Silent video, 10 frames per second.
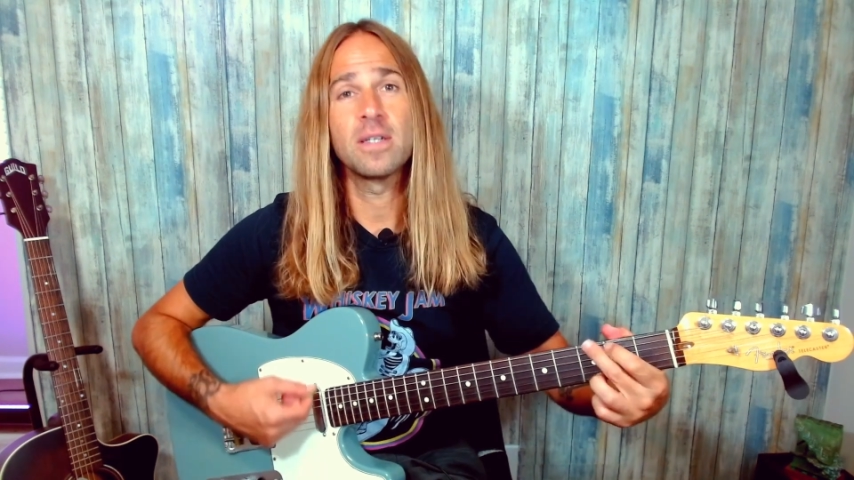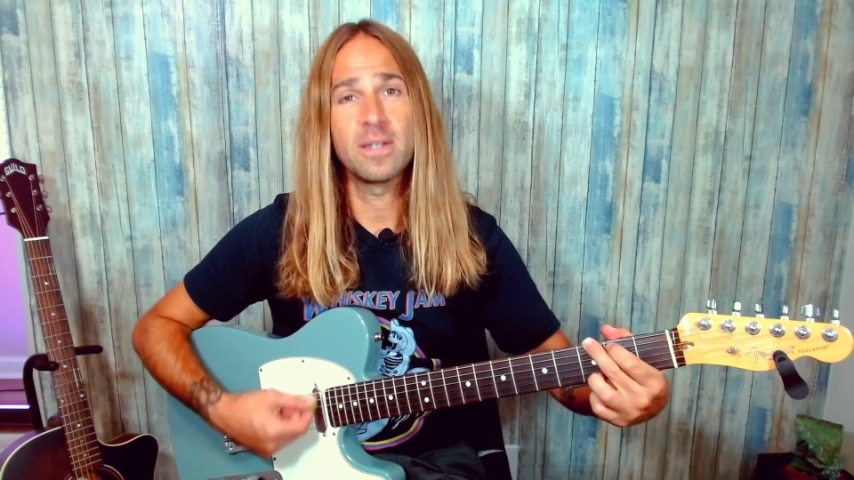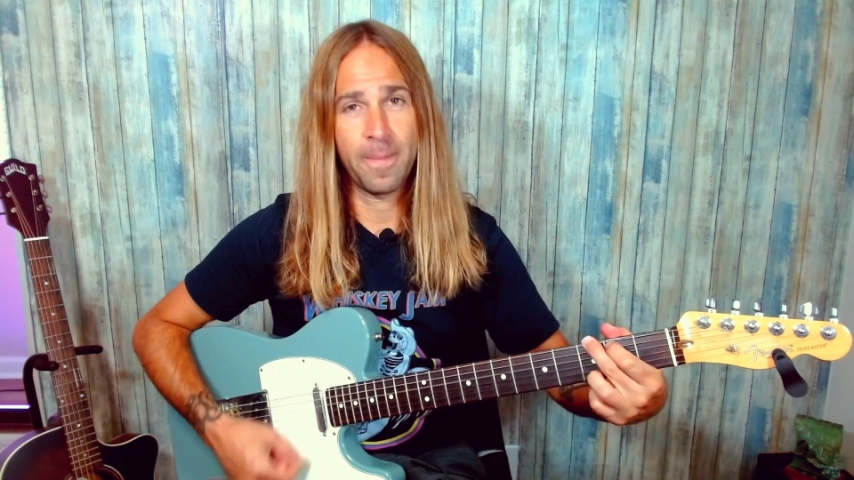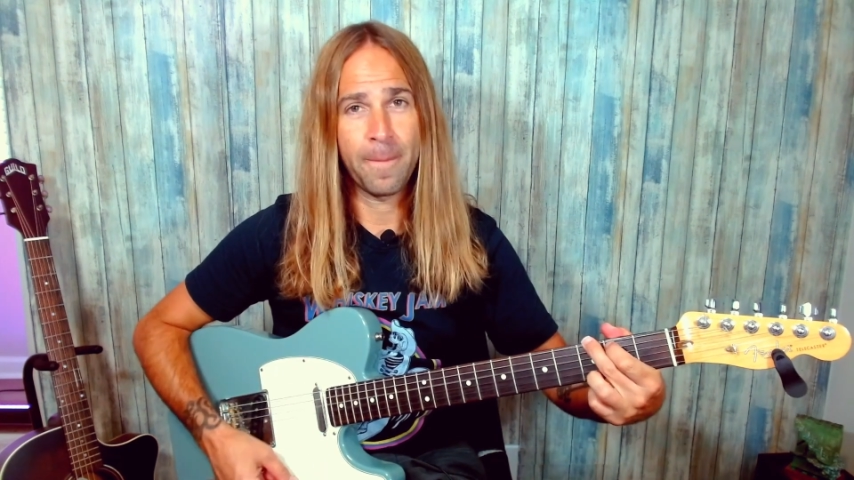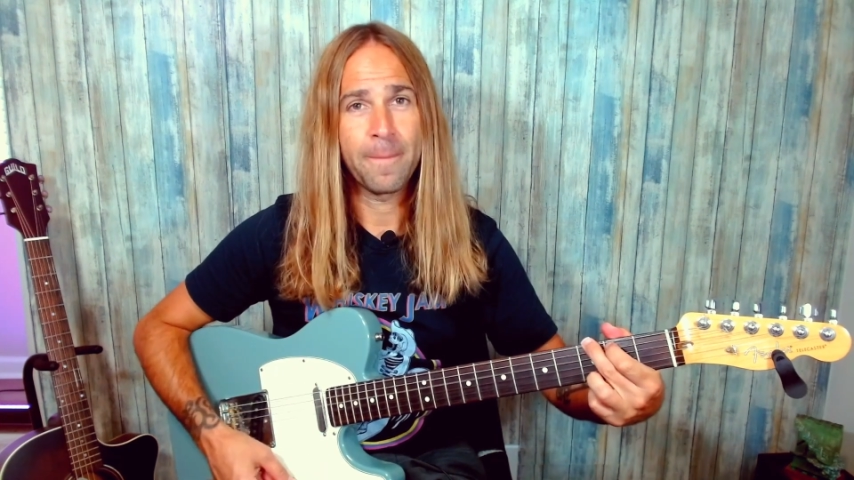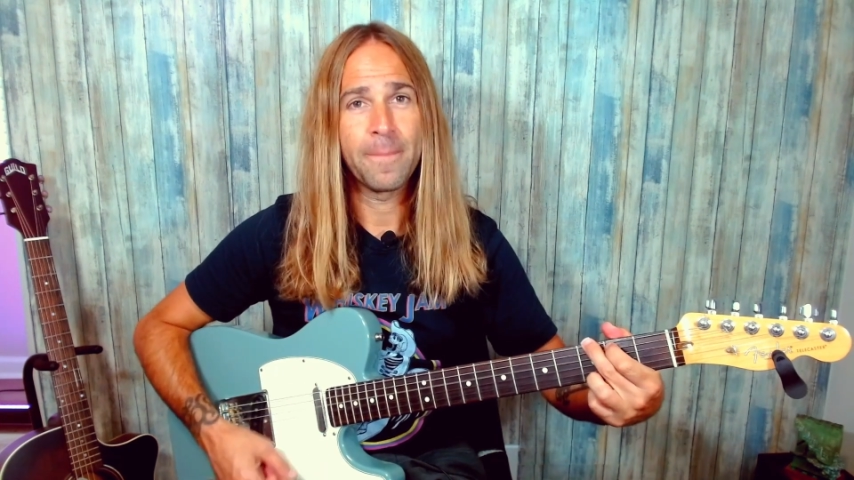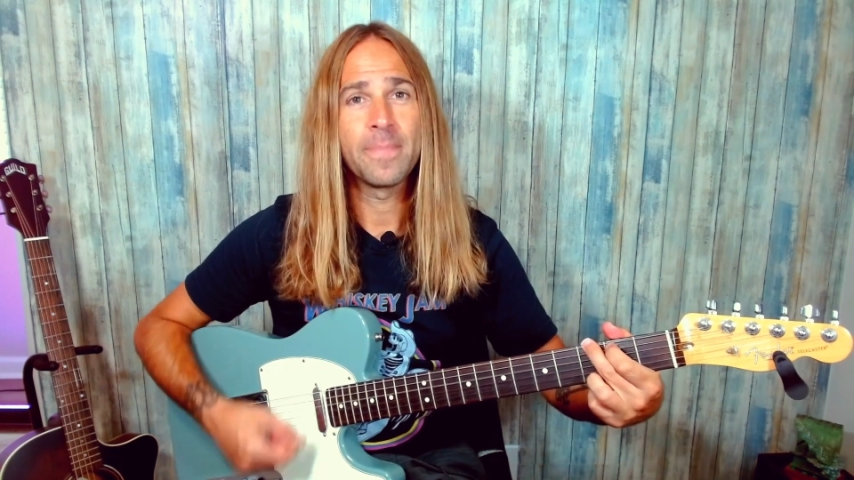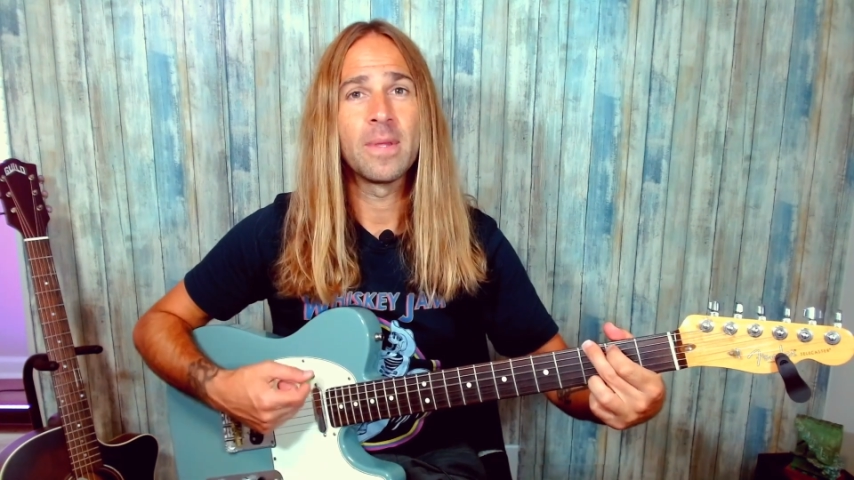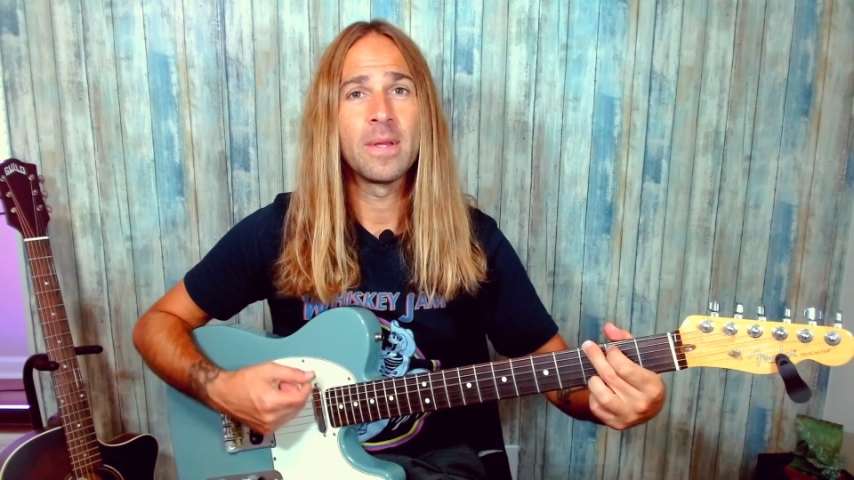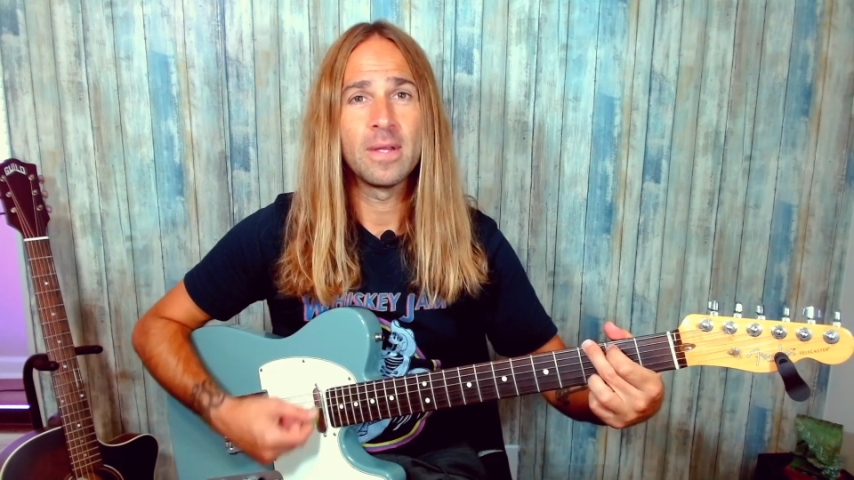
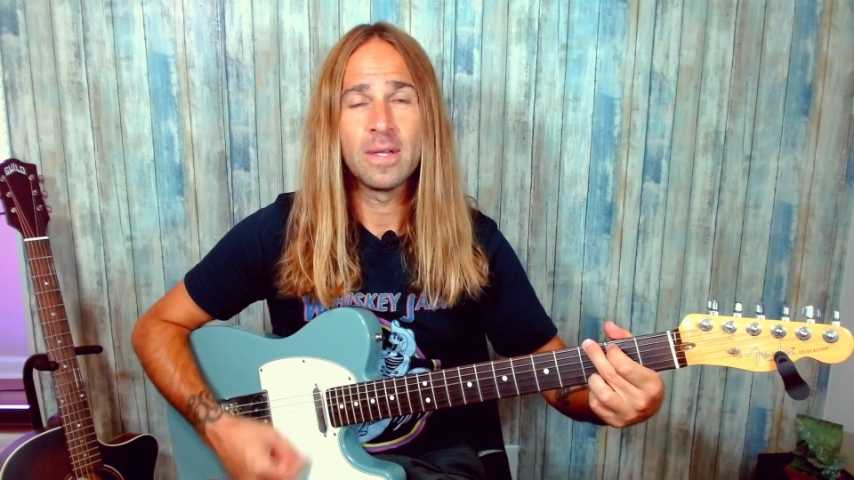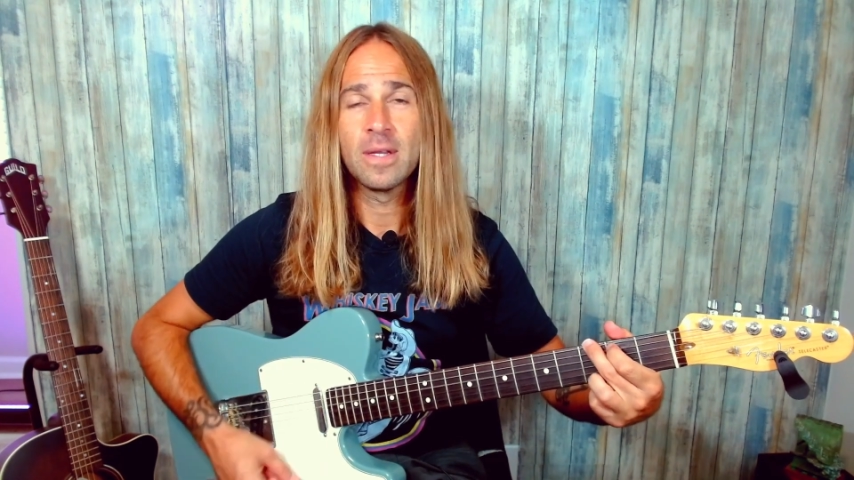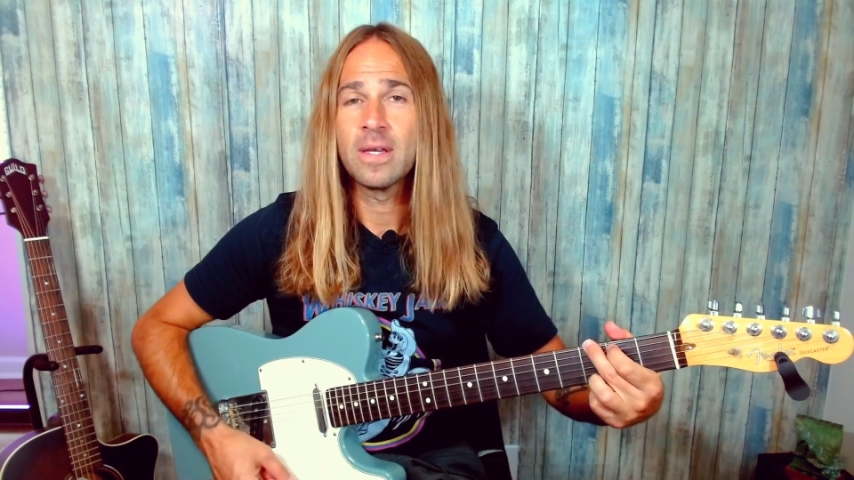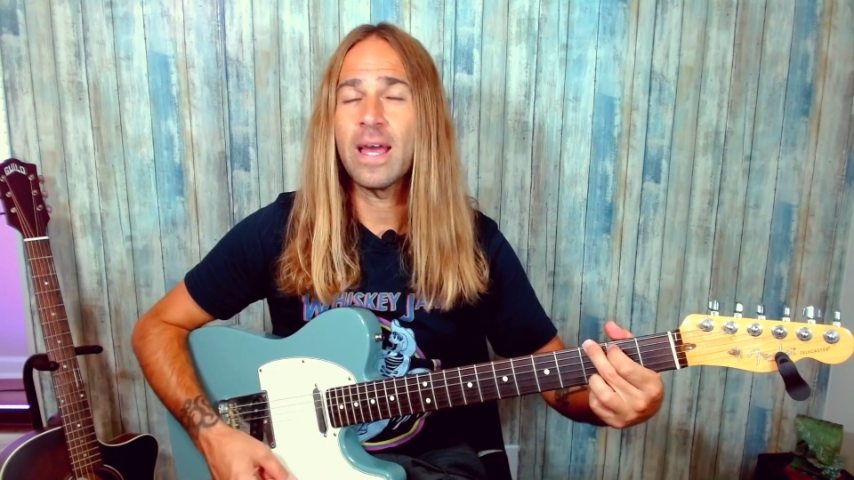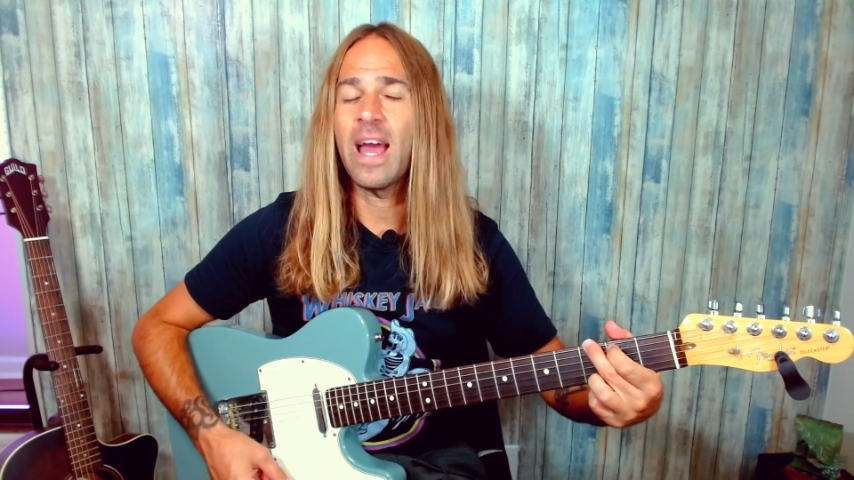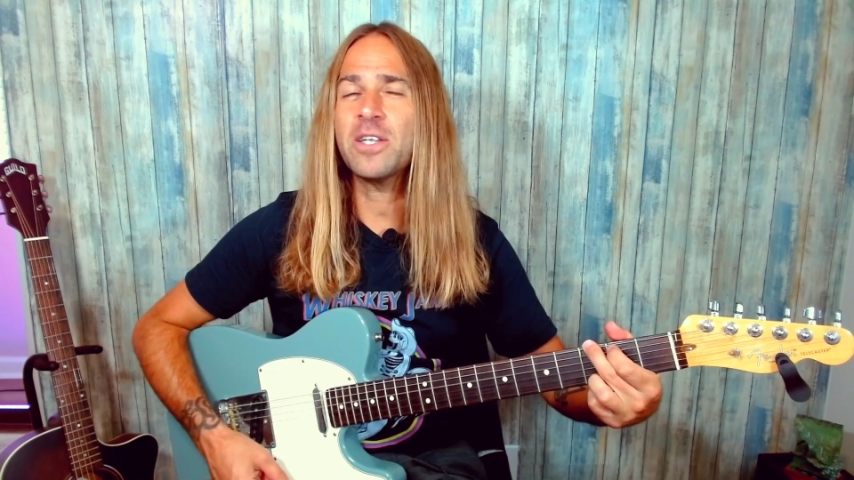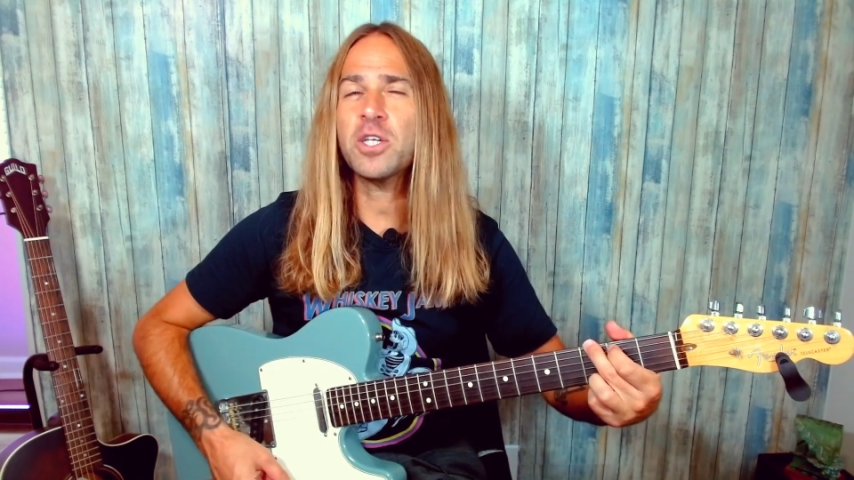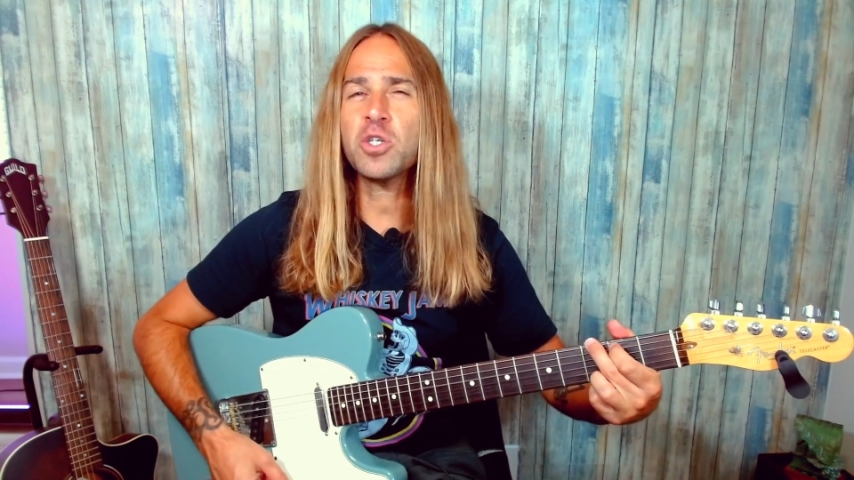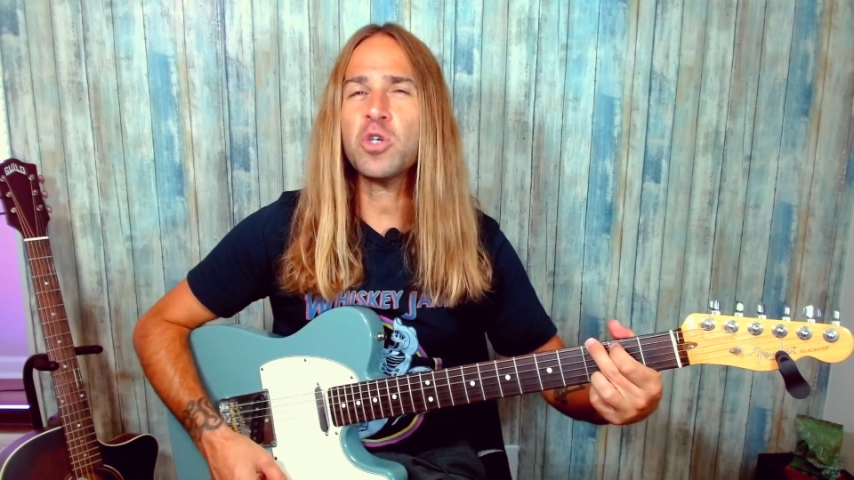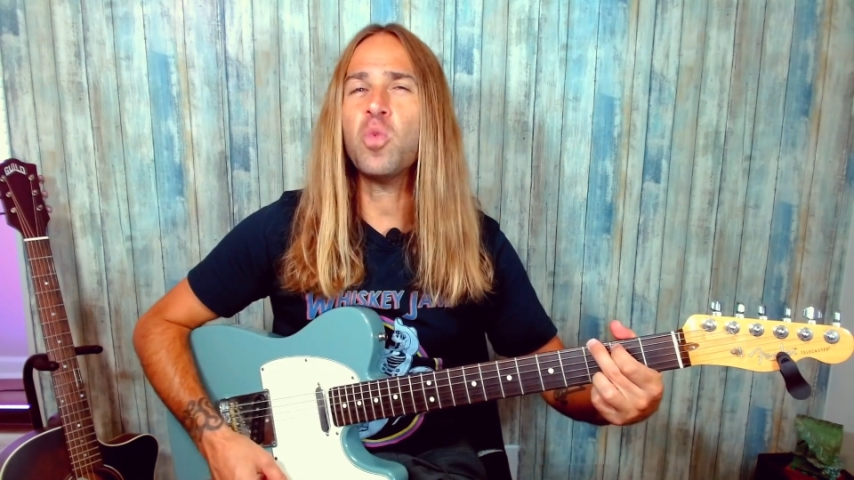and just do